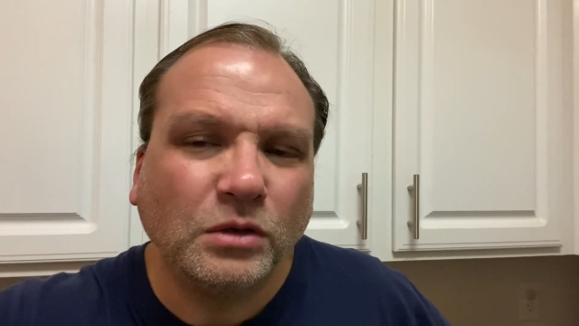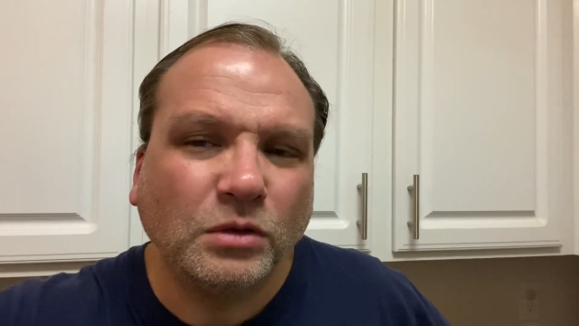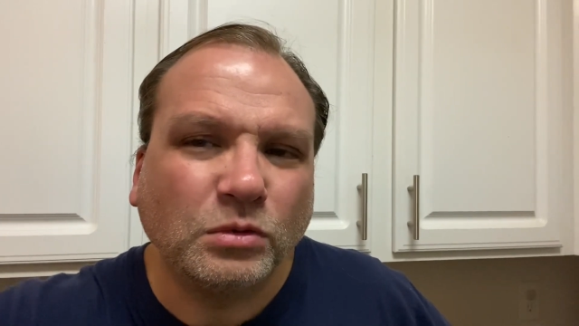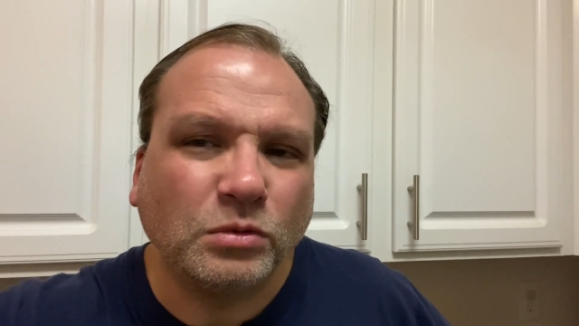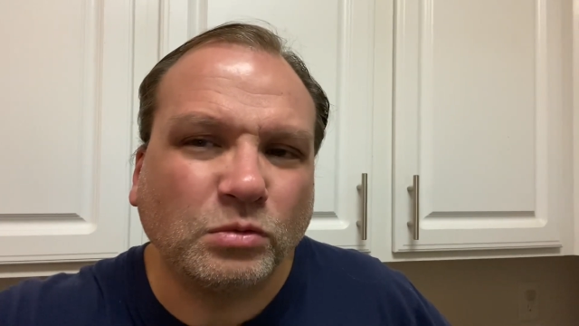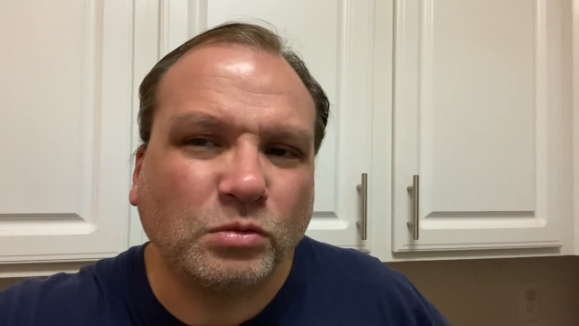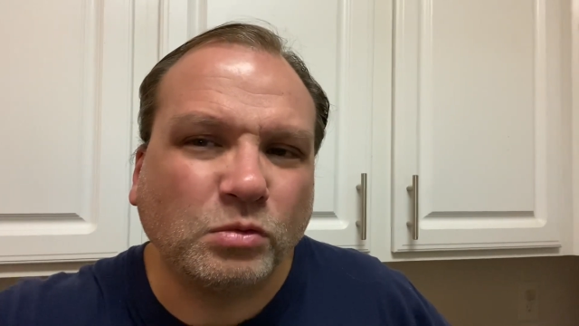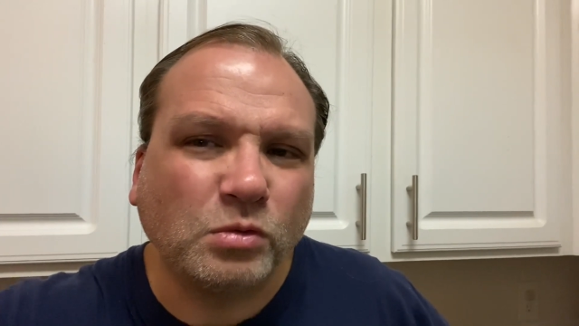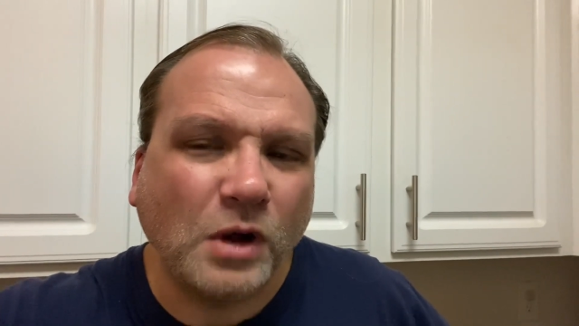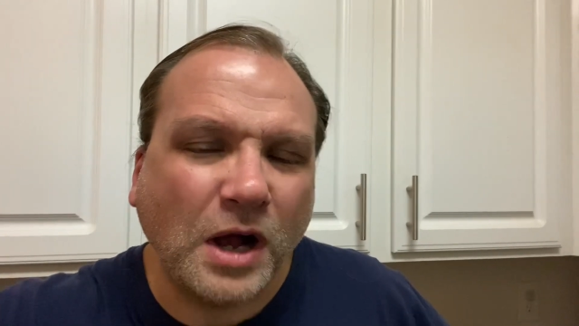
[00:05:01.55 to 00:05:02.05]

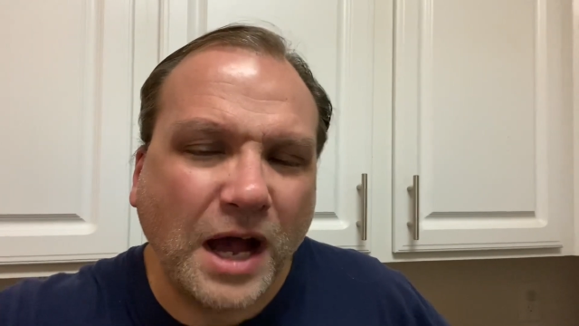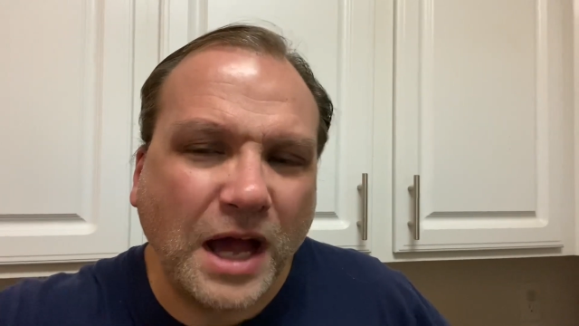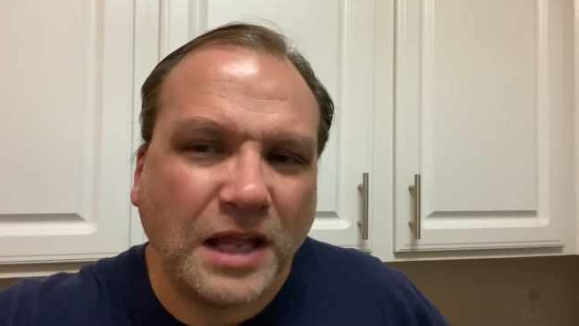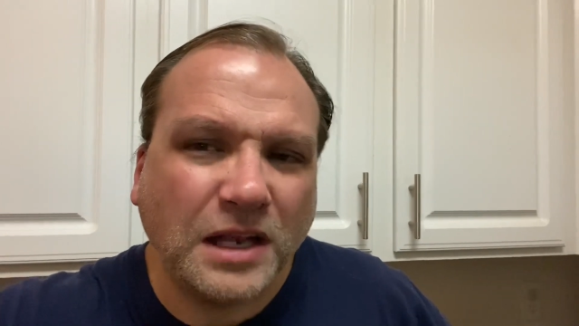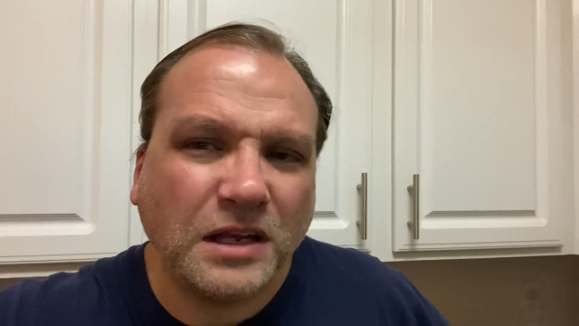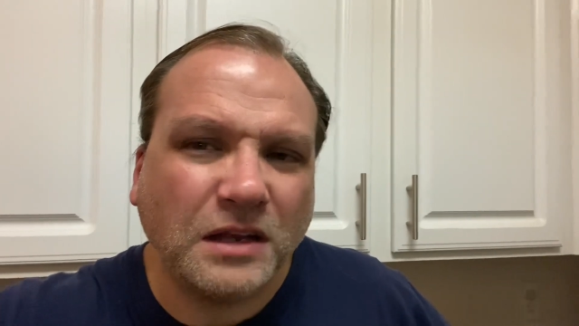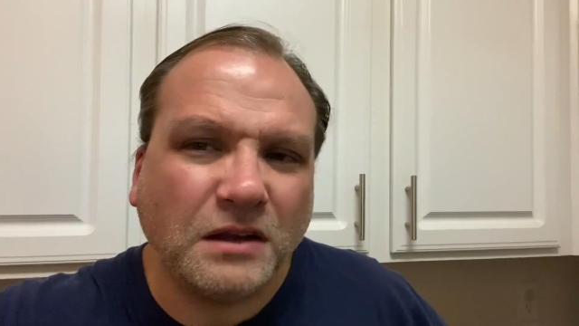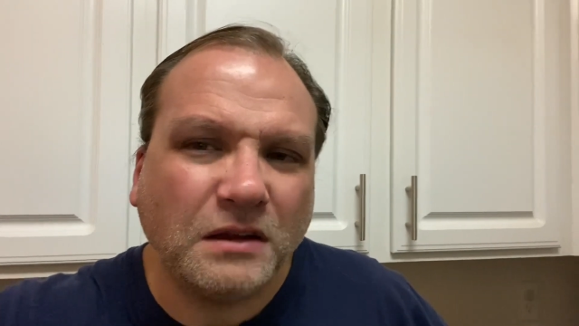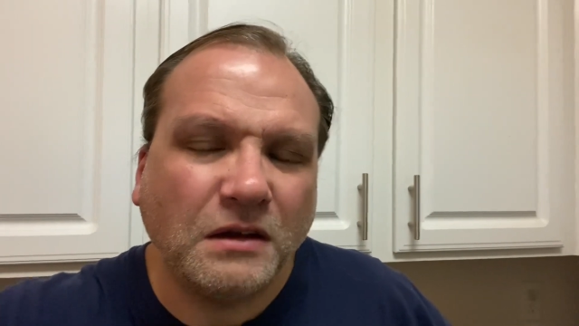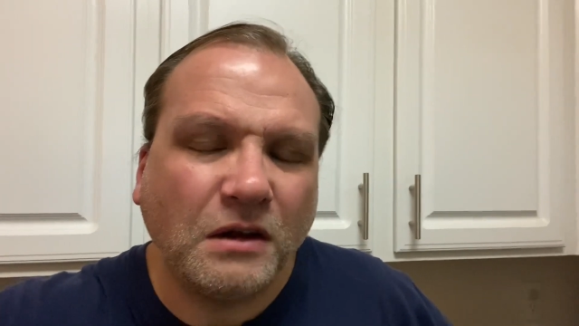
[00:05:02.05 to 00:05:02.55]

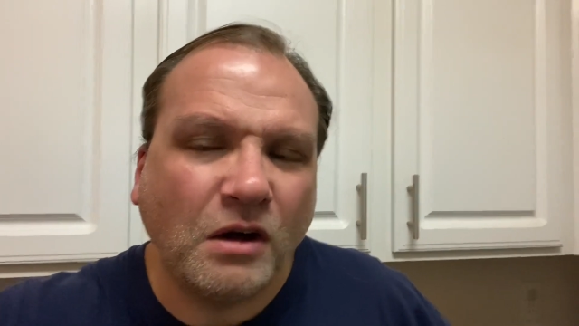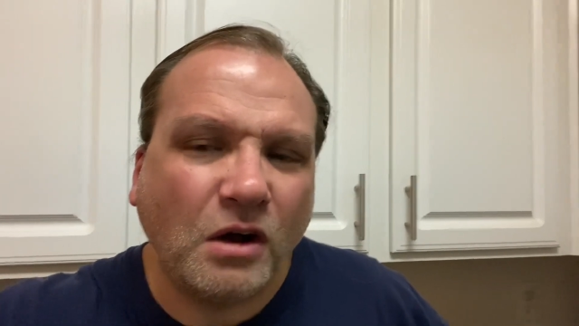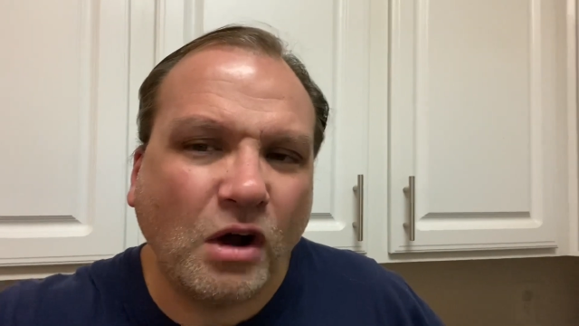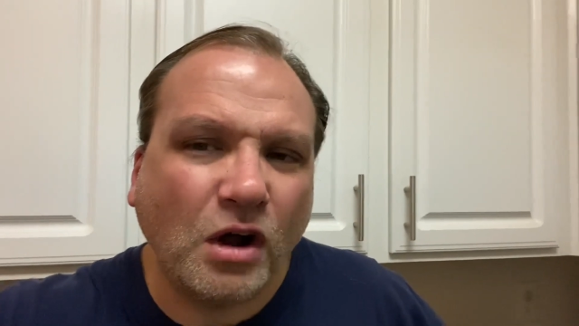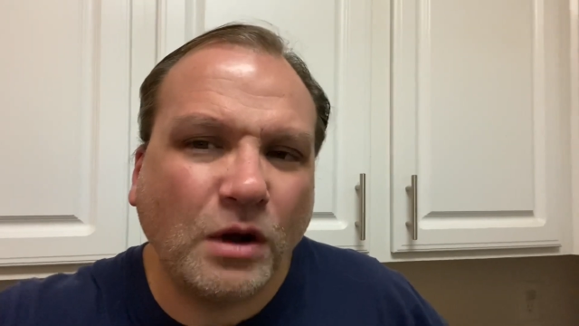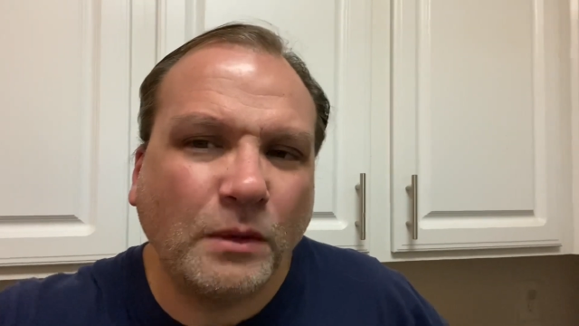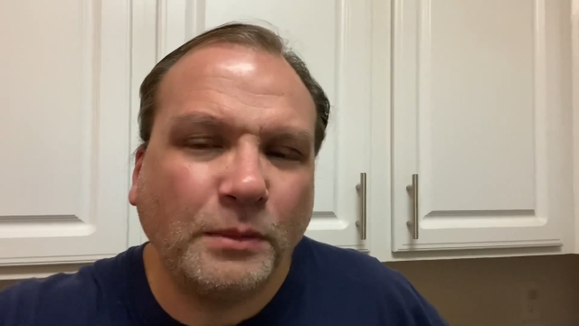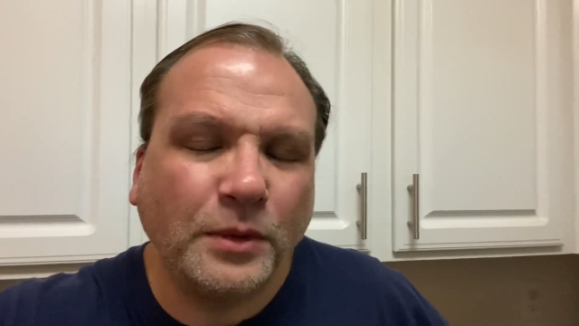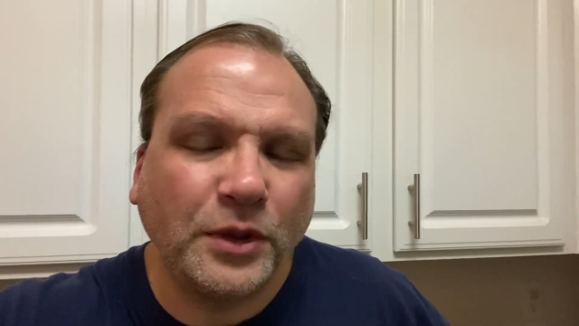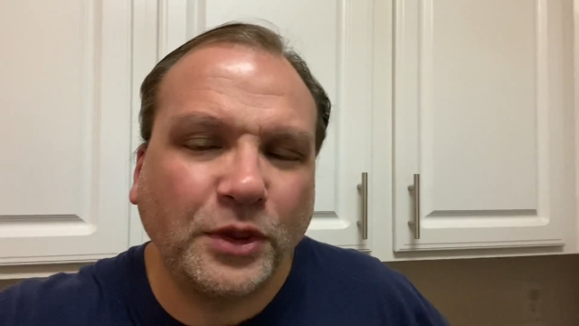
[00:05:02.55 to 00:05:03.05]
rotten,
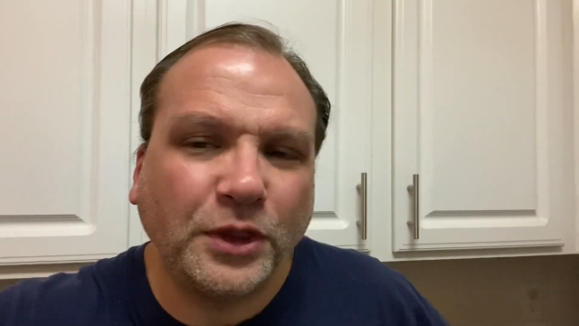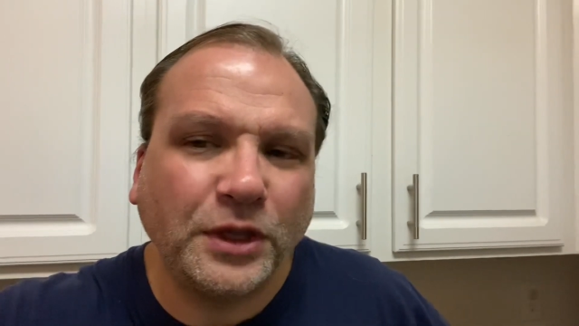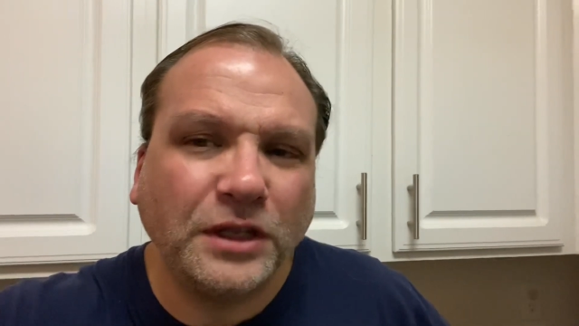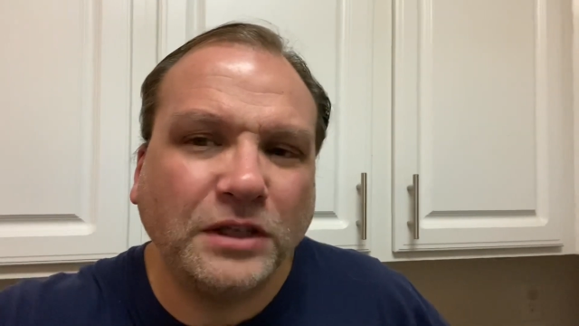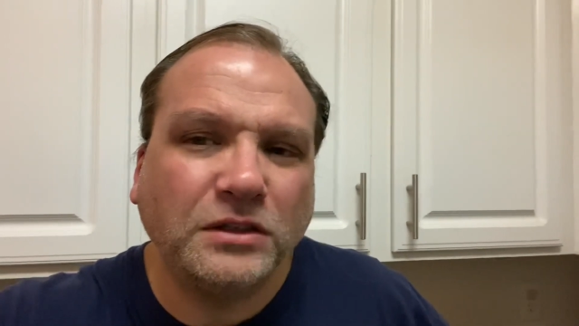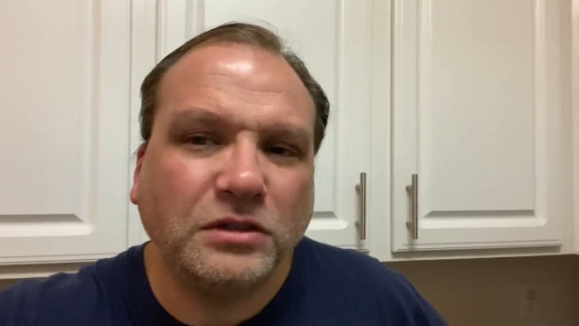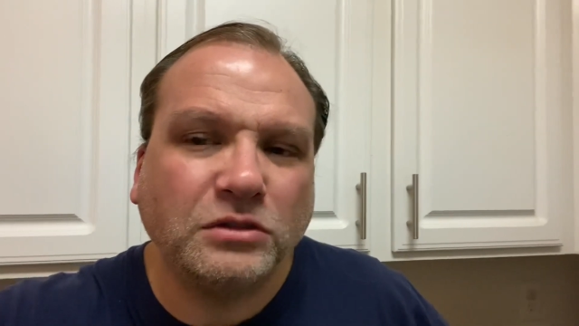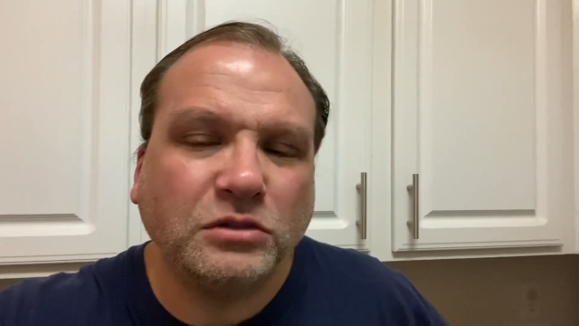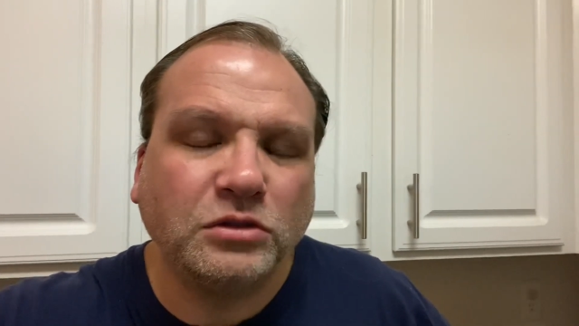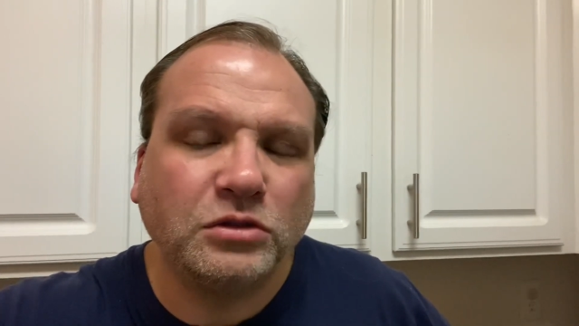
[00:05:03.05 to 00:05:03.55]
horrible thing
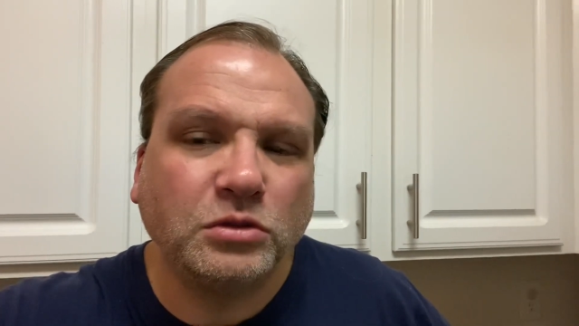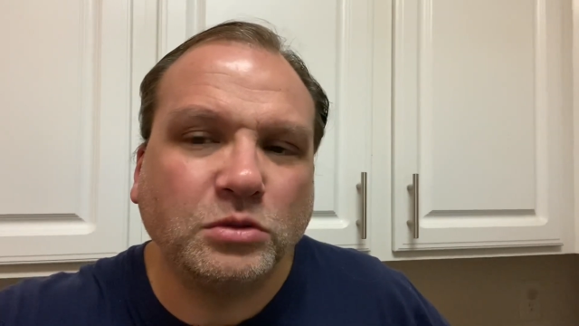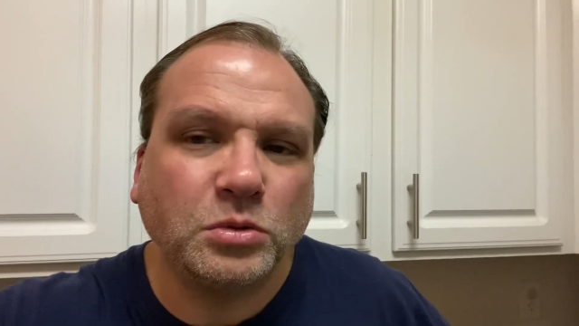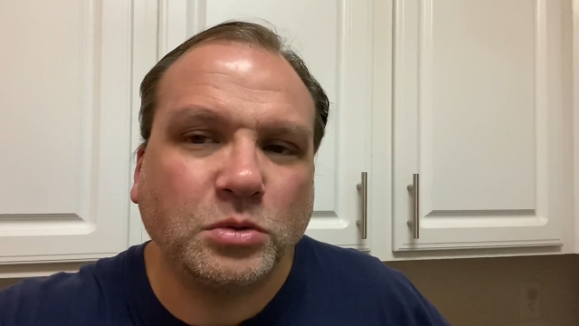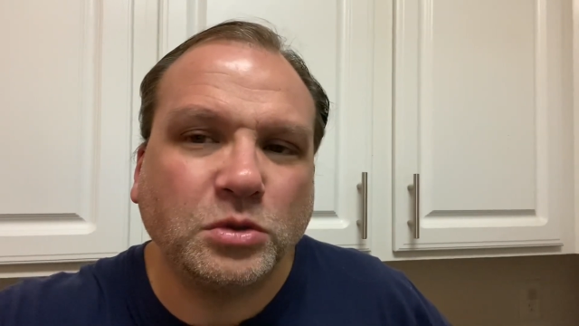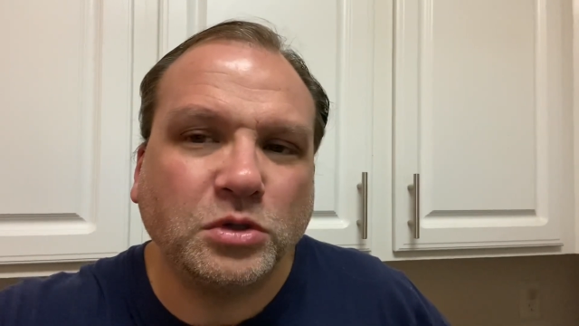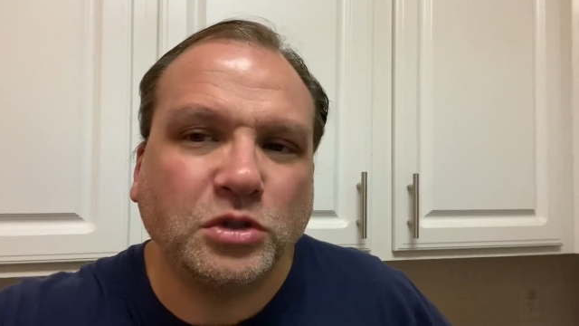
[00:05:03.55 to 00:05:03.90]
to do to